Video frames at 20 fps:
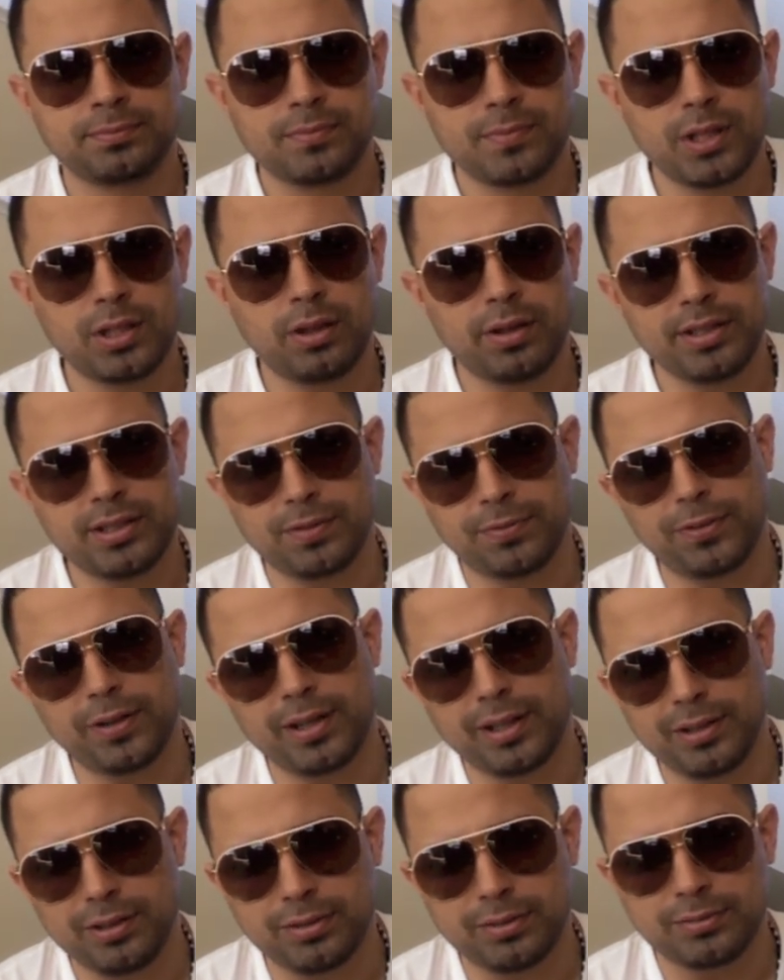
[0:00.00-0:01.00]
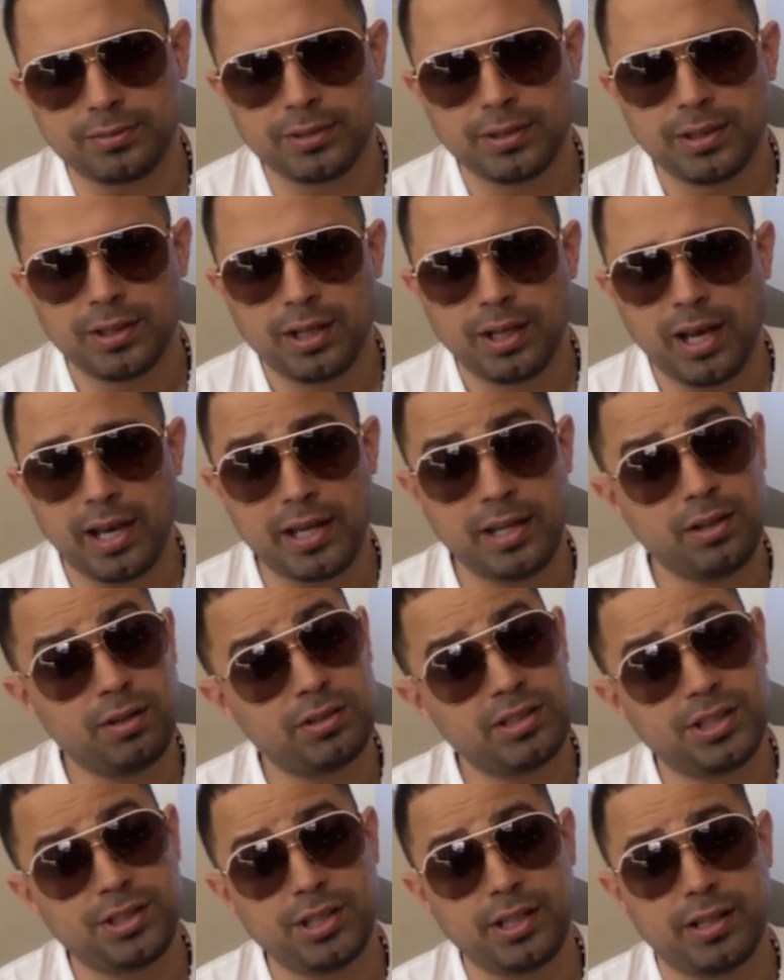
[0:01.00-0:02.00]
You know, he's a funny dude. And he
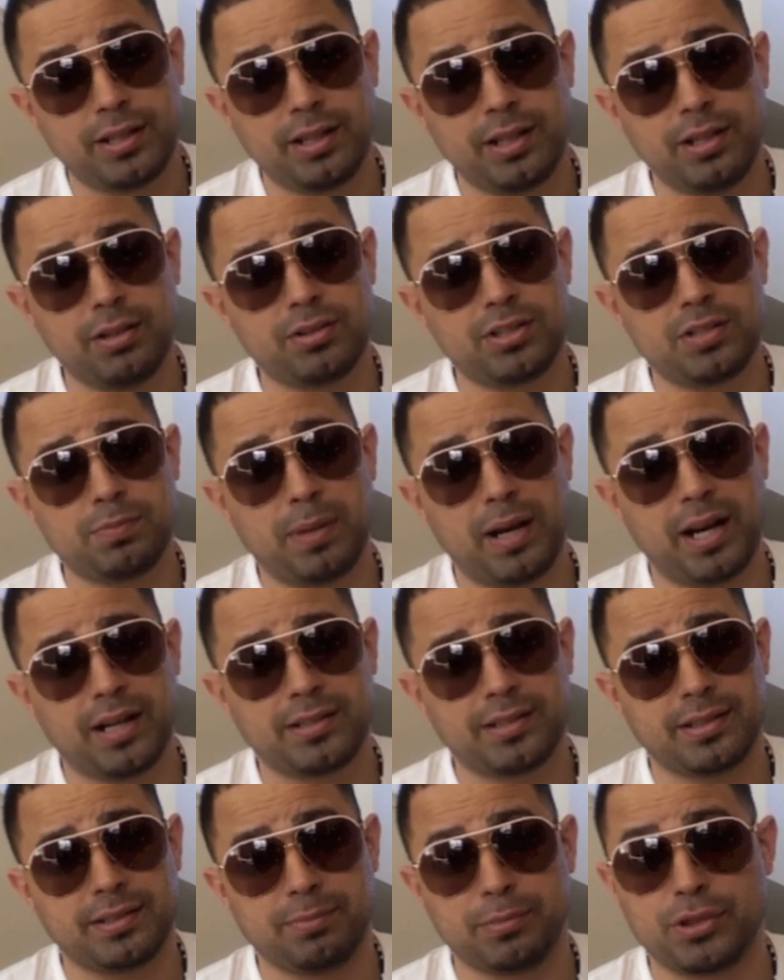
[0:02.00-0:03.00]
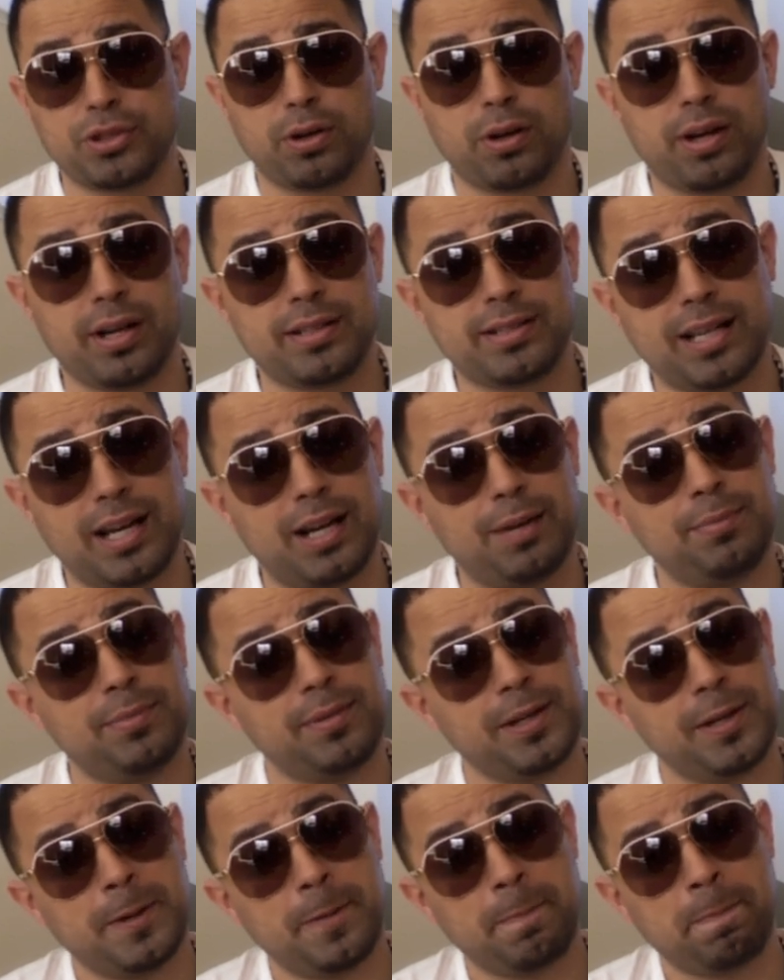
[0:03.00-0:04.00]
knows his shit. He knows his boxing. Majority of the time,
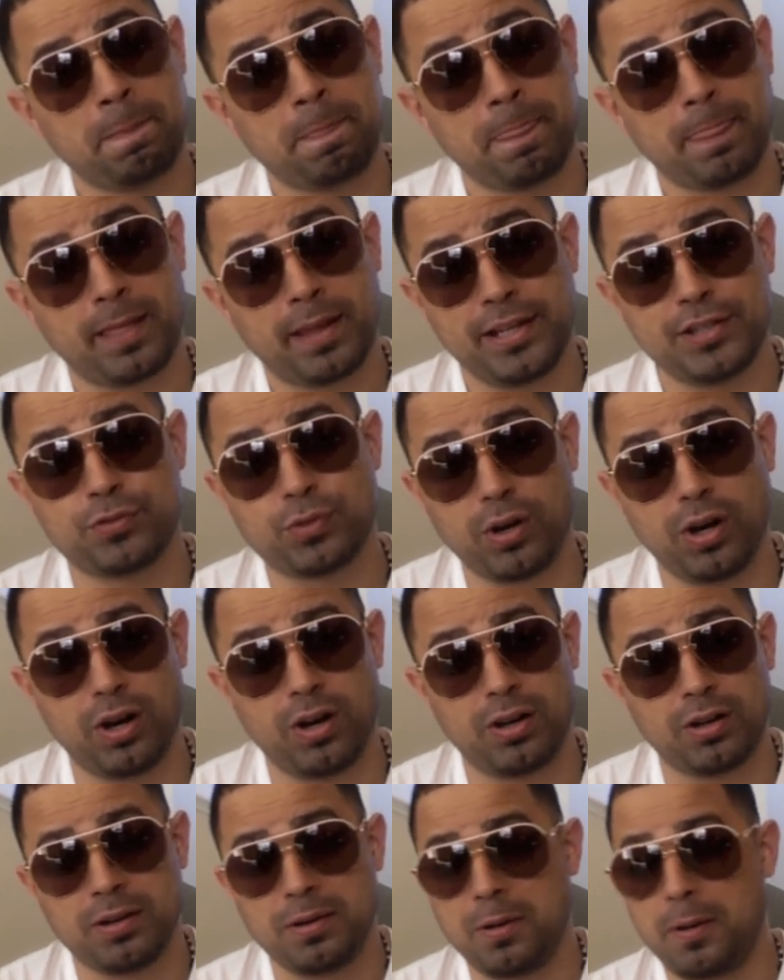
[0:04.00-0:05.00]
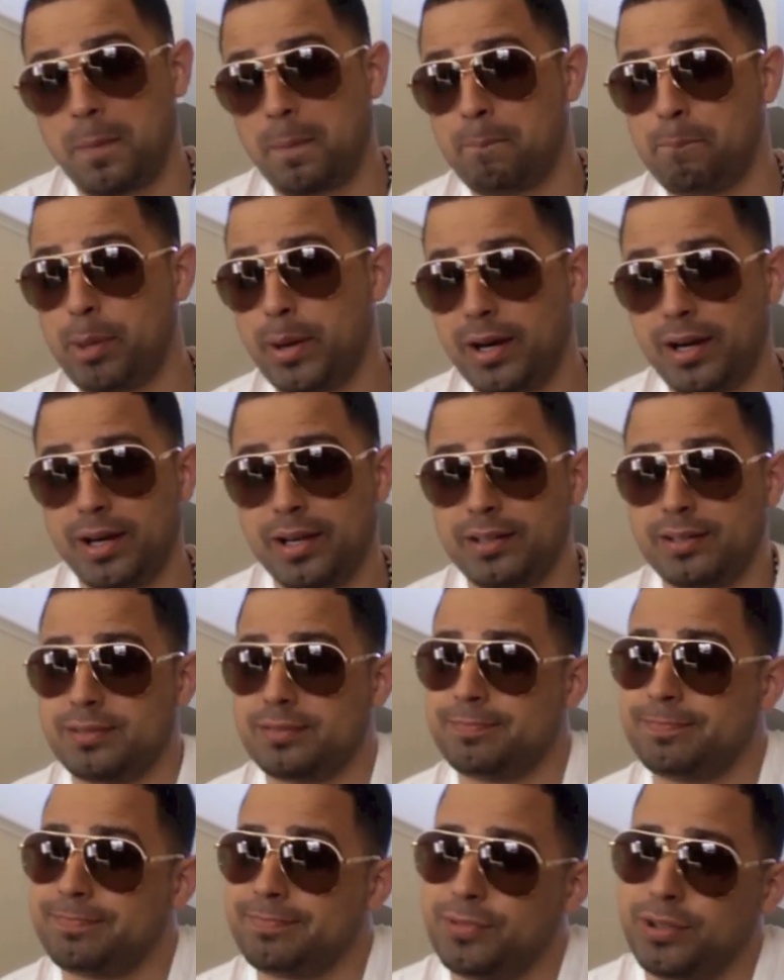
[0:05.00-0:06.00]
he's wrong,
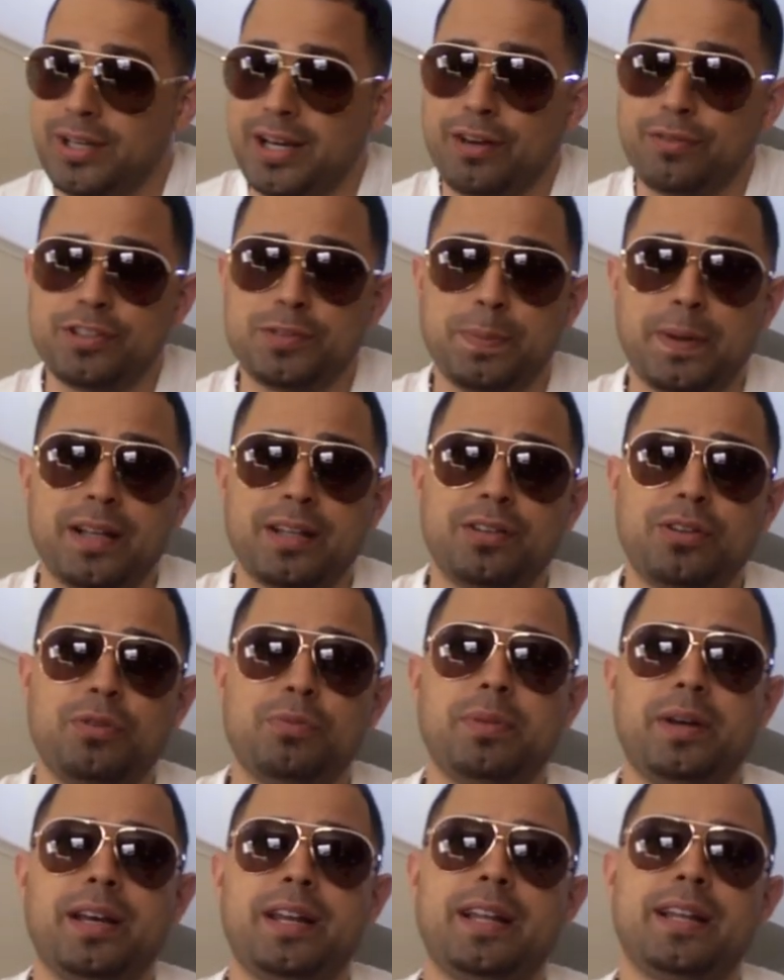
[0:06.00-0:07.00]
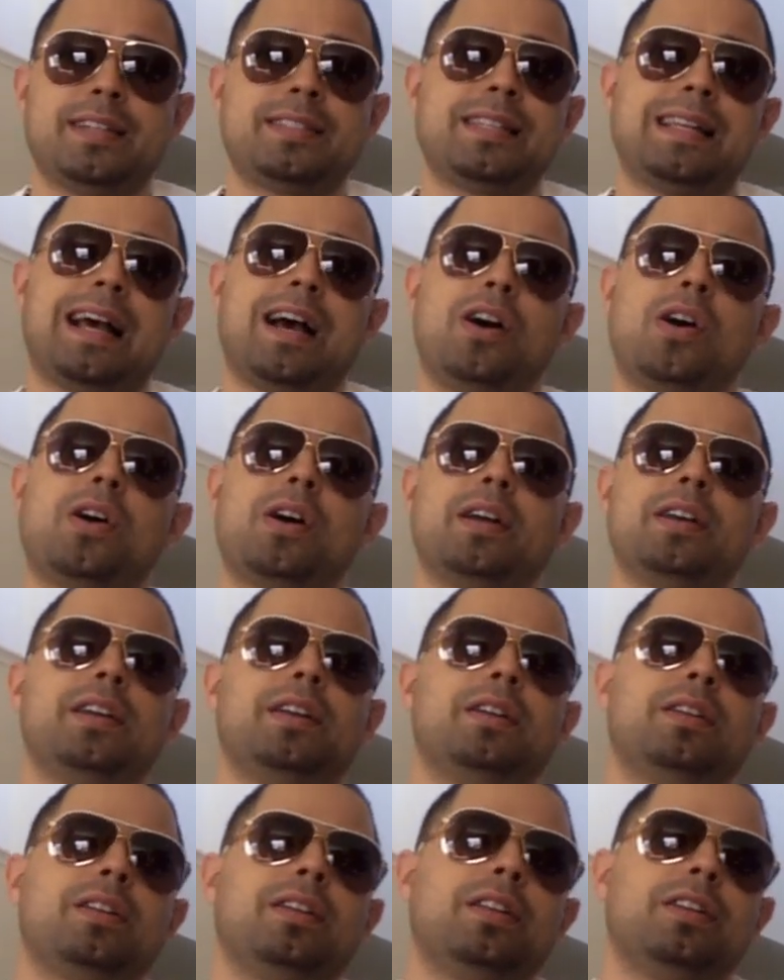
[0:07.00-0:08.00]
but you got to respect the dude, man. It's not hard.
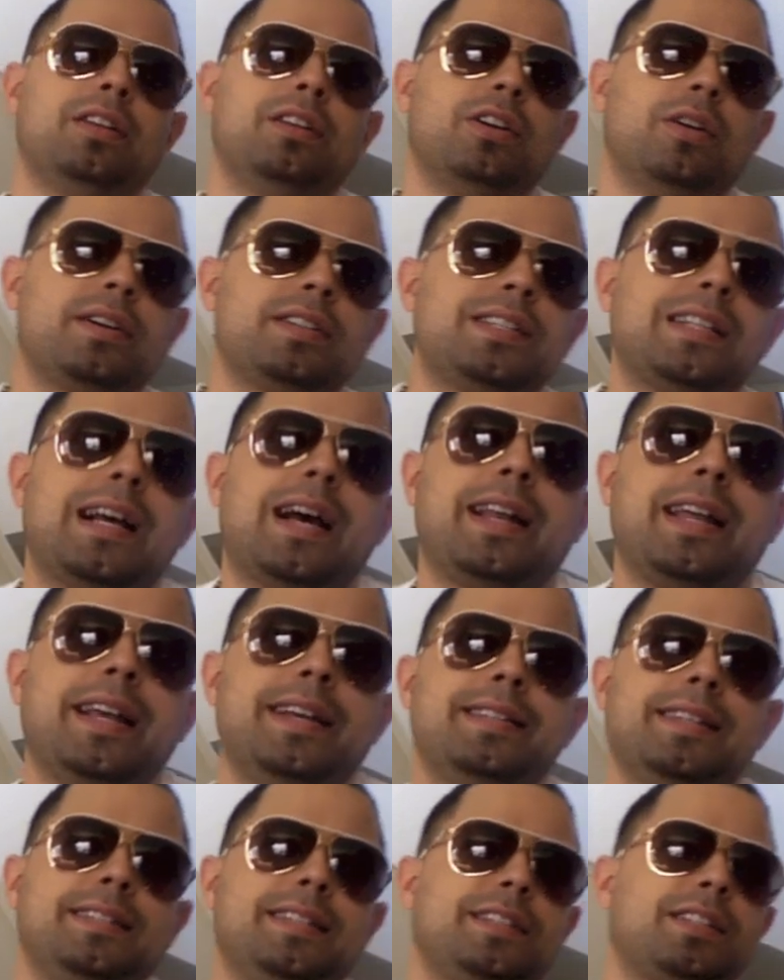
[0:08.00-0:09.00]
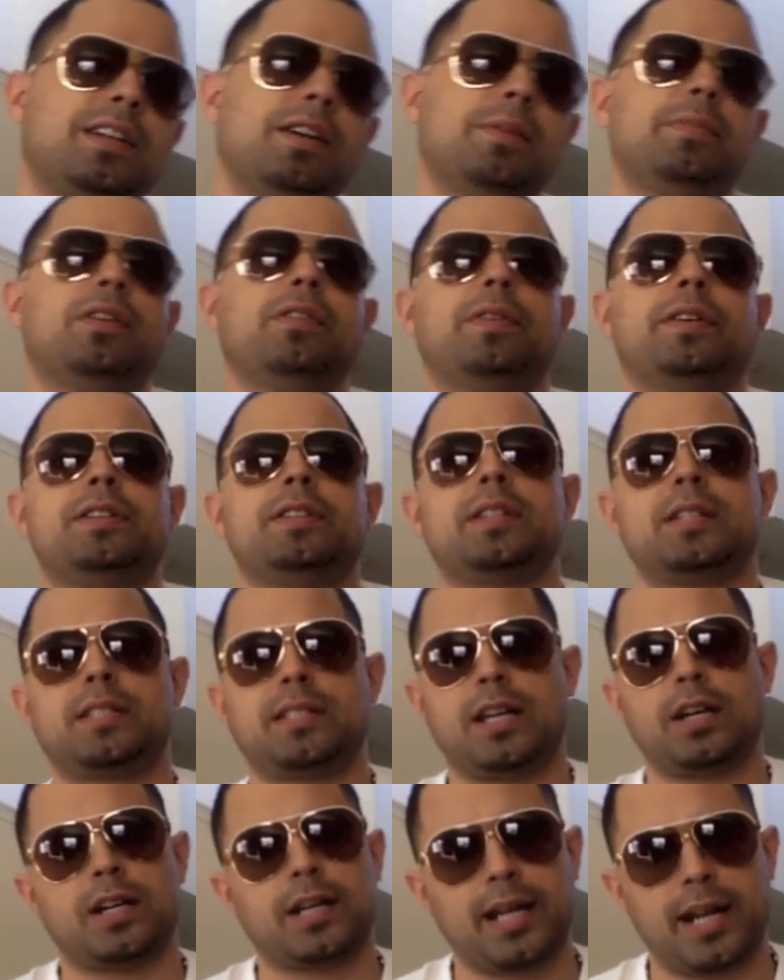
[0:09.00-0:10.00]
It's not easy just coming over here just
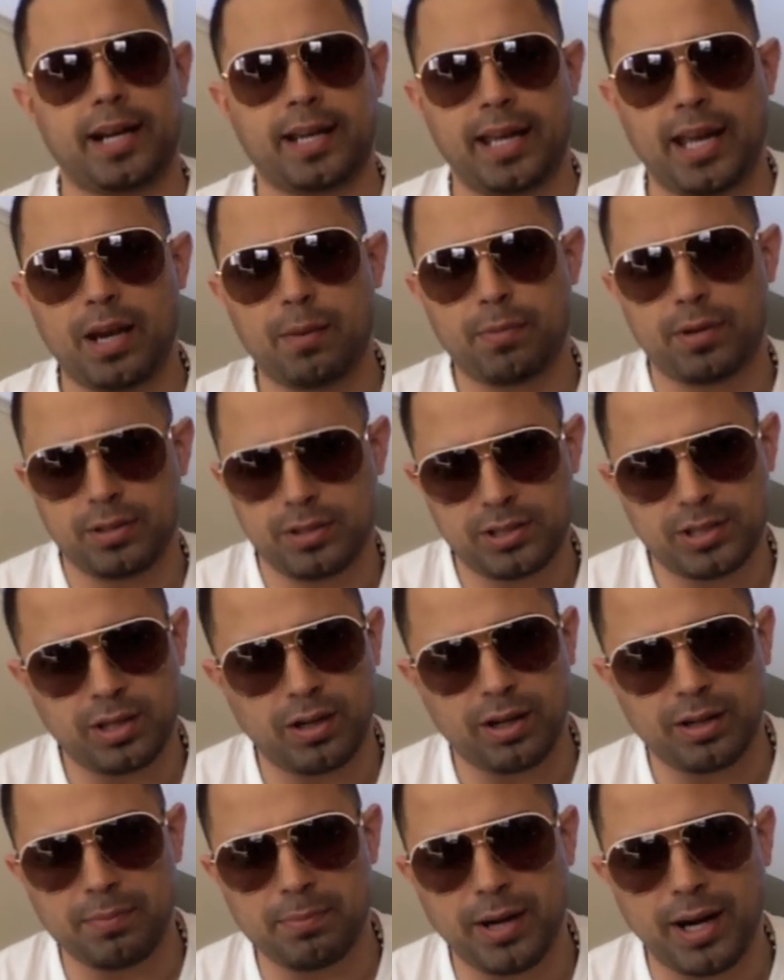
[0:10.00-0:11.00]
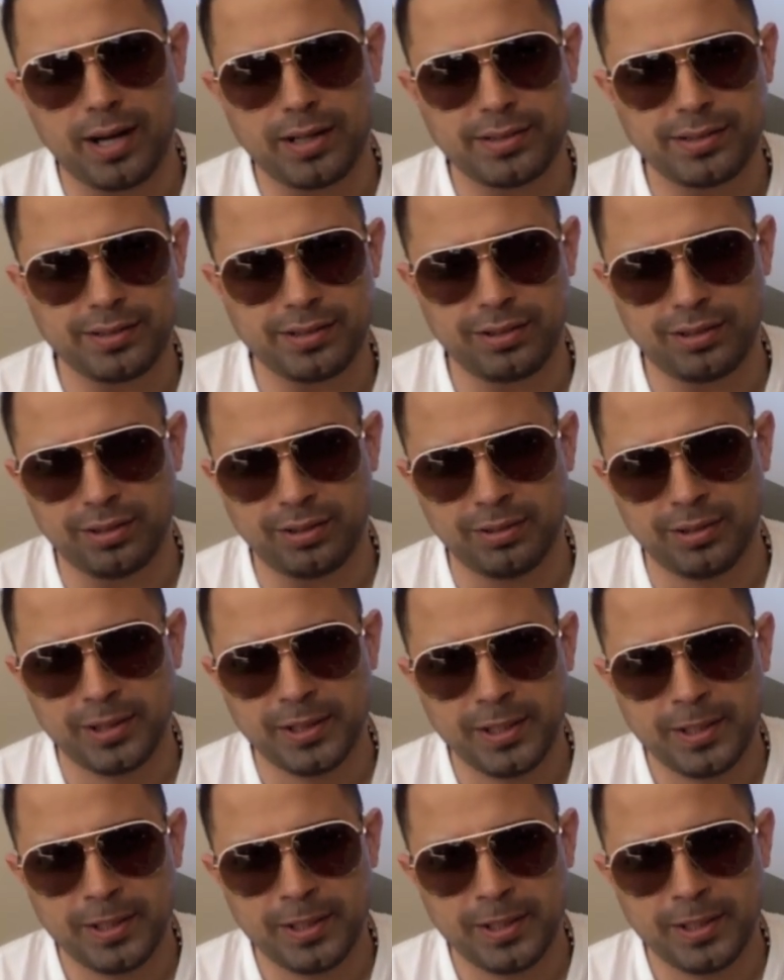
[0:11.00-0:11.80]
staring at a camera and just talking boxing, you know.